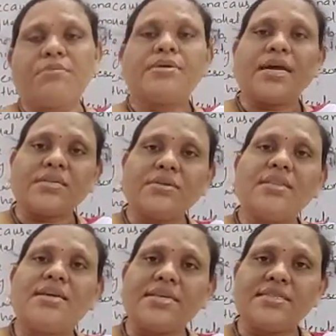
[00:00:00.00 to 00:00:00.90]
But
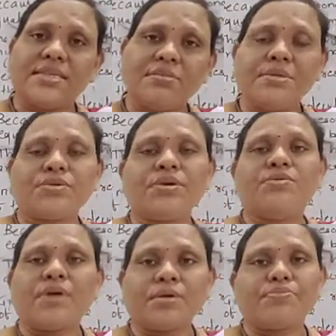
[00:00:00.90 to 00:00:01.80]
actually that is in
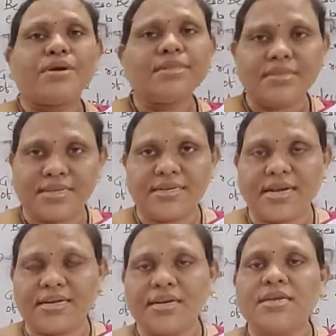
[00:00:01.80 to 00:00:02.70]
between
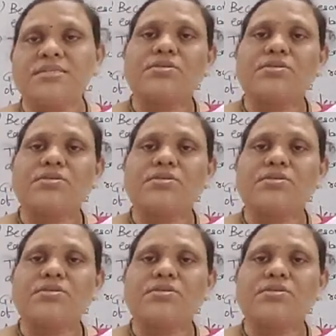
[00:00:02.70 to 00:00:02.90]
1.39.